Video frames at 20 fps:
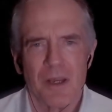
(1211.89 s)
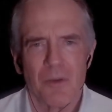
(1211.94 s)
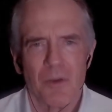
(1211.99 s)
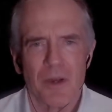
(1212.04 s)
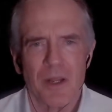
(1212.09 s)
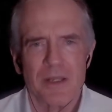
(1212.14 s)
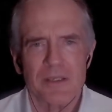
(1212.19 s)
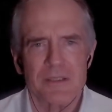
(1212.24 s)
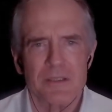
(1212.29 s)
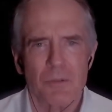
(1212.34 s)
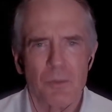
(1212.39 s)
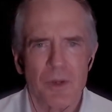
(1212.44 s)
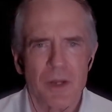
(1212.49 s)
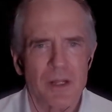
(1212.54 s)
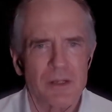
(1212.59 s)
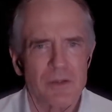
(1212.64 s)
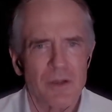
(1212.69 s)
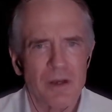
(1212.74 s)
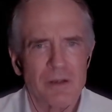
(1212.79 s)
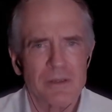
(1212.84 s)
When I
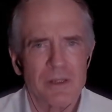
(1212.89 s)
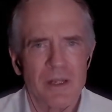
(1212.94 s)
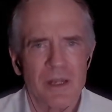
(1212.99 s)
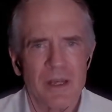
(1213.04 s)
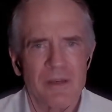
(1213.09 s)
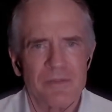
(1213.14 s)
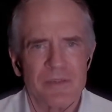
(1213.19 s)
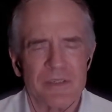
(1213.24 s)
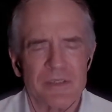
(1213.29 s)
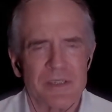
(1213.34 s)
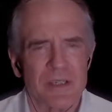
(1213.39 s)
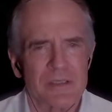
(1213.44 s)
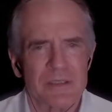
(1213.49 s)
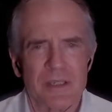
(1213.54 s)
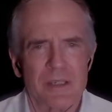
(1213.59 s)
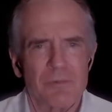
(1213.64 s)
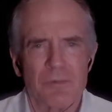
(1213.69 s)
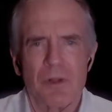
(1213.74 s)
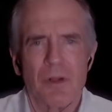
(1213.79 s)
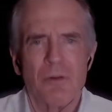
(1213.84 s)
talk to lefties, I
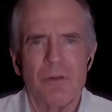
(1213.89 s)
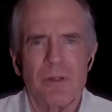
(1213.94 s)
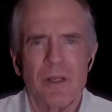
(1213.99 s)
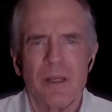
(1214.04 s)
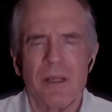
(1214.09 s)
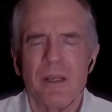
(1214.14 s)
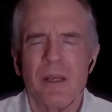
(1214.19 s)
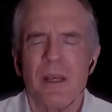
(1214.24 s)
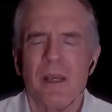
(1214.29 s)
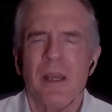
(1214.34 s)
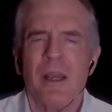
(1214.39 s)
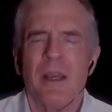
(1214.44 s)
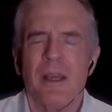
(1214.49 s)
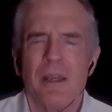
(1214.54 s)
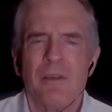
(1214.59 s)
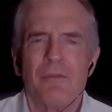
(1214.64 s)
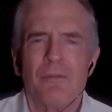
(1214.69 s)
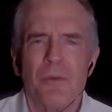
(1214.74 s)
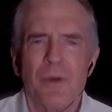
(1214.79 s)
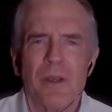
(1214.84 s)
say, well, okay,
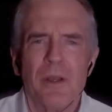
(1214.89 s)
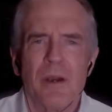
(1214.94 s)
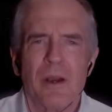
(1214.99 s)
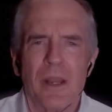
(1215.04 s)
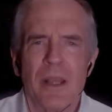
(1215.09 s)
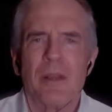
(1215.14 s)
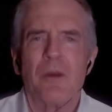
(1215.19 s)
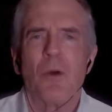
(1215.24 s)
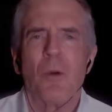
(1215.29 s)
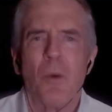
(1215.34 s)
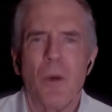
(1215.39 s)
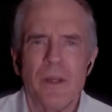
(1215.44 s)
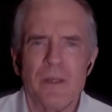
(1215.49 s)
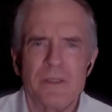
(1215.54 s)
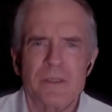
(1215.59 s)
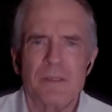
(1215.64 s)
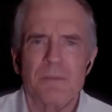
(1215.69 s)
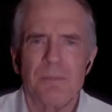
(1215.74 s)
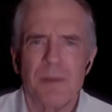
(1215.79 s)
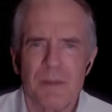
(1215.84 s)
if we are a white
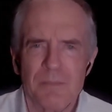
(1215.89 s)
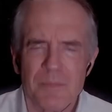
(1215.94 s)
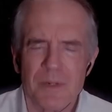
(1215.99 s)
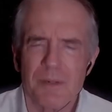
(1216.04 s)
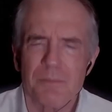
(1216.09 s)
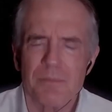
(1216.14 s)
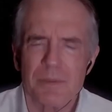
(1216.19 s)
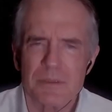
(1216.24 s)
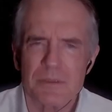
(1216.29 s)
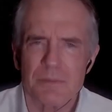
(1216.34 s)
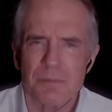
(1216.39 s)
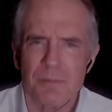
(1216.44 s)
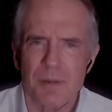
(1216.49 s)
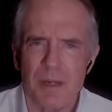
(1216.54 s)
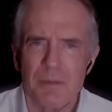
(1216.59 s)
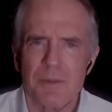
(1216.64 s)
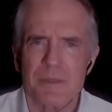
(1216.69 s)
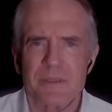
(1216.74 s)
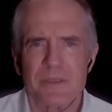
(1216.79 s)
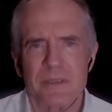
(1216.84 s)

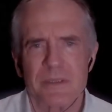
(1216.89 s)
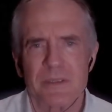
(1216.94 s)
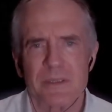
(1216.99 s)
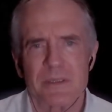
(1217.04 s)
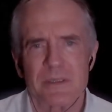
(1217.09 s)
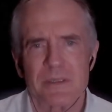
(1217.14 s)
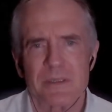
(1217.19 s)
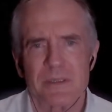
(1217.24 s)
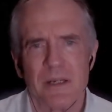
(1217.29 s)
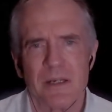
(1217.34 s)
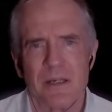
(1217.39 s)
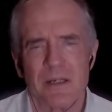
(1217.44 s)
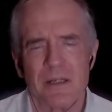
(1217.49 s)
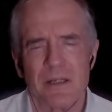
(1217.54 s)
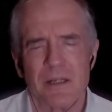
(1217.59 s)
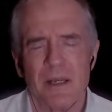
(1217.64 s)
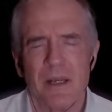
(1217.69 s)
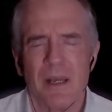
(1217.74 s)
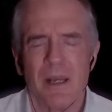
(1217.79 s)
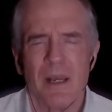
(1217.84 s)
supremacist
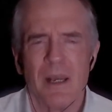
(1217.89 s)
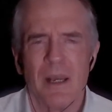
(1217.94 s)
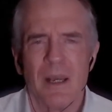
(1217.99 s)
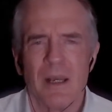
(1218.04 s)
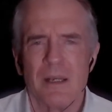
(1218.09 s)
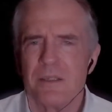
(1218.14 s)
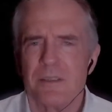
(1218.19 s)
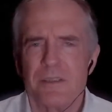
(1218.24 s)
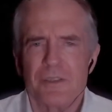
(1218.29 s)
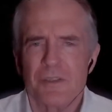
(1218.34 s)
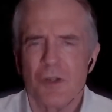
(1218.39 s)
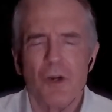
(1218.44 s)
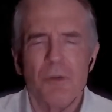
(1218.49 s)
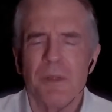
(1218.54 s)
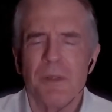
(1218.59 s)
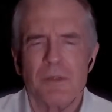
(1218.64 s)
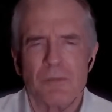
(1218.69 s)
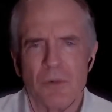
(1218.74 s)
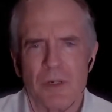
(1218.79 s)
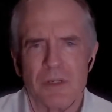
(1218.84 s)
society, show
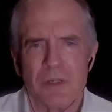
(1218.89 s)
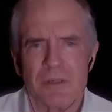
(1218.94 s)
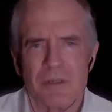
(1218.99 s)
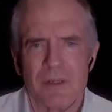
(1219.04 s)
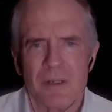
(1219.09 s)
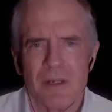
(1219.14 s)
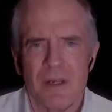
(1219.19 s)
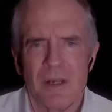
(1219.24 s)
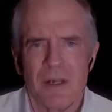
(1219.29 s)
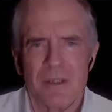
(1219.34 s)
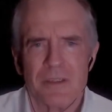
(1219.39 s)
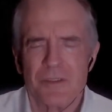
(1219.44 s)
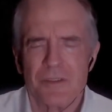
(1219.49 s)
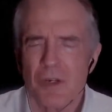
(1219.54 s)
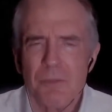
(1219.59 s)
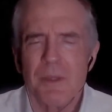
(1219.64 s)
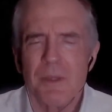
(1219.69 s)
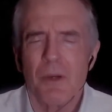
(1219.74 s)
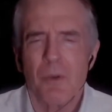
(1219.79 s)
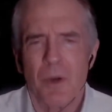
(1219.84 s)
me one.
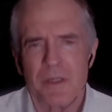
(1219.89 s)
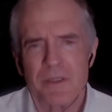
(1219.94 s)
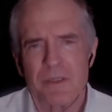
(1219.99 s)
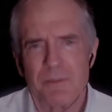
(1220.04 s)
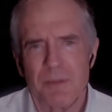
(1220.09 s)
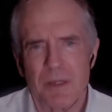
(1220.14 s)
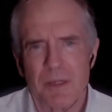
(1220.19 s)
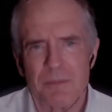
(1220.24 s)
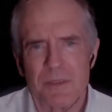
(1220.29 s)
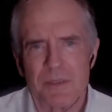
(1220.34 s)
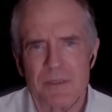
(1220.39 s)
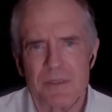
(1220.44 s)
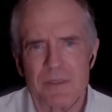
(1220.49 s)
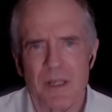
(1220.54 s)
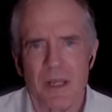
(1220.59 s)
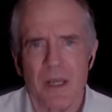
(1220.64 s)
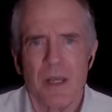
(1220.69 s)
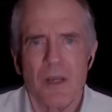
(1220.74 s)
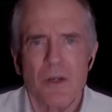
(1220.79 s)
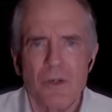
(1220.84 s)
Show me a white supremacist
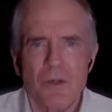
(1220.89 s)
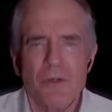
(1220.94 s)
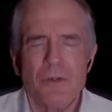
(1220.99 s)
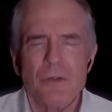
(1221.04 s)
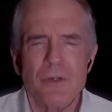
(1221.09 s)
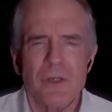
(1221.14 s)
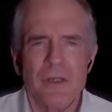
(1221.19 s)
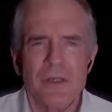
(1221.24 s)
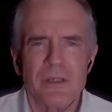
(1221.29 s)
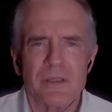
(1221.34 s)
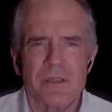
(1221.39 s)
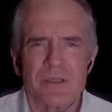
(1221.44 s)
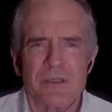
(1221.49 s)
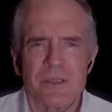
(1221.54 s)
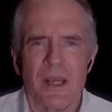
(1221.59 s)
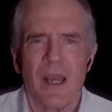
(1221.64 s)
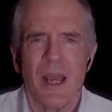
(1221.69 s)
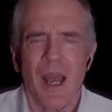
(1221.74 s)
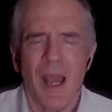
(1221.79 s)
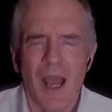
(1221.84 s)
who is
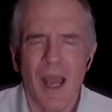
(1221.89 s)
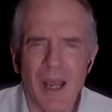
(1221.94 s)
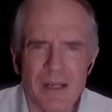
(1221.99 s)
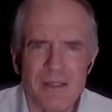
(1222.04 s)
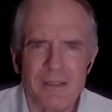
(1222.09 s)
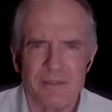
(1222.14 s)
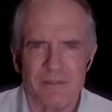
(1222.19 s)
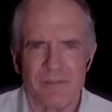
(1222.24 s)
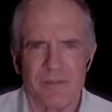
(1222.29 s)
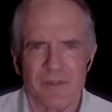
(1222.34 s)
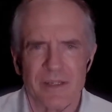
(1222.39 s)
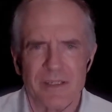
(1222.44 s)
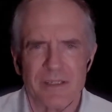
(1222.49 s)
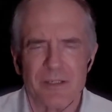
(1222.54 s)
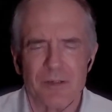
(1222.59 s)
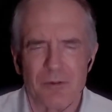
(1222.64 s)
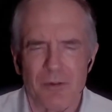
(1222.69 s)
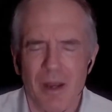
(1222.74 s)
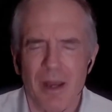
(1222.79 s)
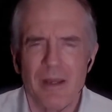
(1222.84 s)
actively
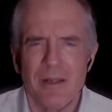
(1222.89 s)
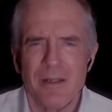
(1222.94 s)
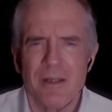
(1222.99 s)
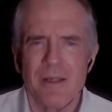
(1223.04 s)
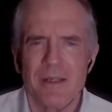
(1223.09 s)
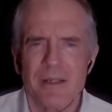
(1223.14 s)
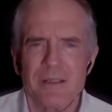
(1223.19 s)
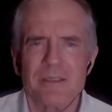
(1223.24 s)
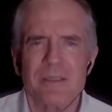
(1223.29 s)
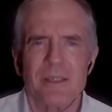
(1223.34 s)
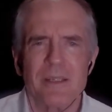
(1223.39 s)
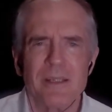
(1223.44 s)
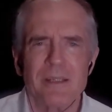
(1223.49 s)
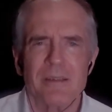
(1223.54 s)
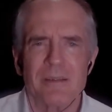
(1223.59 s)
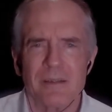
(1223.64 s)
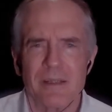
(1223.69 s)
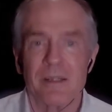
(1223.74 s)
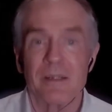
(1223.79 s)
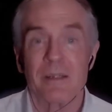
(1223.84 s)
grinding his
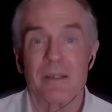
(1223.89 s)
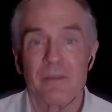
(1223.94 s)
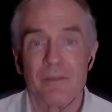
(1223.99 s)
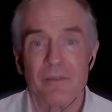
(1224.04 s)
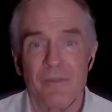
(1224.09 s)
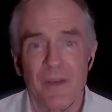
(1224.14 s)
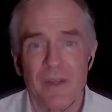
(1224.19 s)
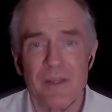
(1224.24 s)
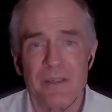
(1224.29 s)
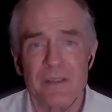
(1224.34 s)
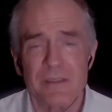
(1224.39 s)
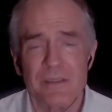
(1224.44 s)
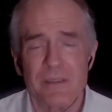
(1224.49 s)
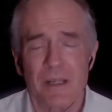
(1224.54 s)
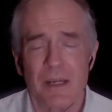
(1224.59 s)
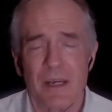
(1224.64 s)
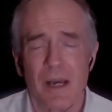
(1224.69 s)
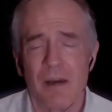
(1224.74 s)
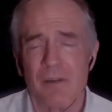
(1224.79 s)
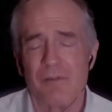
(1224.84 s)
heel into the face
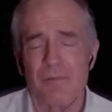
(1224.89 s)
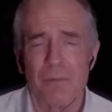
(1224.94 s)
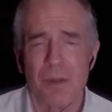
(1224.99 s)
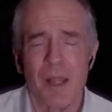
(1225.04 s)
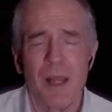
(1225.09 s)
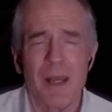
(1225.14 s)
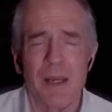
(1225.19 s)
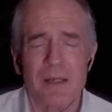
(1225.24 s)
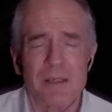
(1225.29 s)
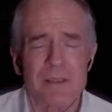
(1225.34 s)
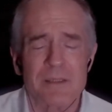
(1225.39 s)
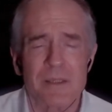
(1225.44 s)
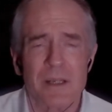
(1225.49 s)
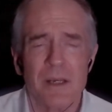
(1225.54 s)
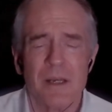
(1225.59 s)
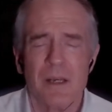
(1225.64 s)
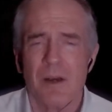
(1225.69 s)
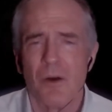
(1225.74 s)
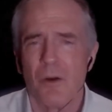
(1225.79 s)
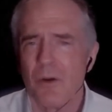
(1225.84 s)
of blacks
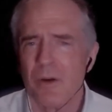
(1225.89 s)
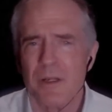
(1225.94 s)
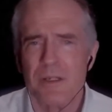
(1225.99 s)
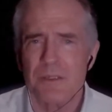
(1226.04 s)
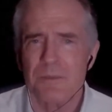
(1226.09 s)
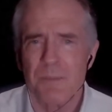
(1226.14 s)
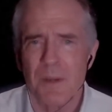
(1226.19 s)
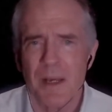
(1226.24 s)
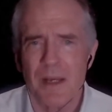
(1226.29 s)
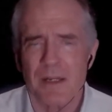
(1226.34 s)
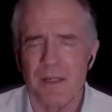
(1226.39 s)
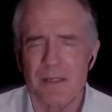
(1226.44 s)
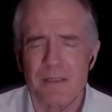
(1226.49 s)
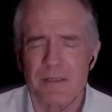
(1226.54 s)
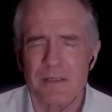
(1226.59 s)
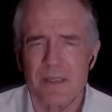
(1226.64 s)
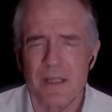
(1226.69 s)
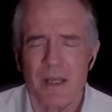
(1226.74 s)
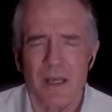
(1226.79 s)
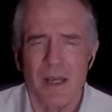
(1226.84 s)
or
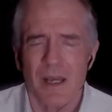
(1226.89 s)
Hispanics.